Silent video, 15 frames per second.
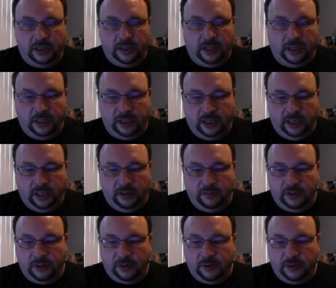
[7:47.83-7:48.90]
And then
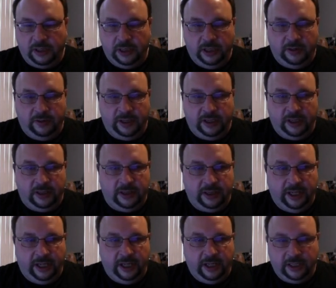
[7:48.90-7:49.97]
we're going to iterate on
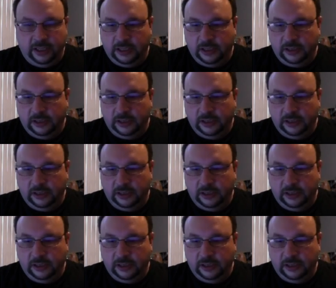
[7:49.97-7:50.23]
that.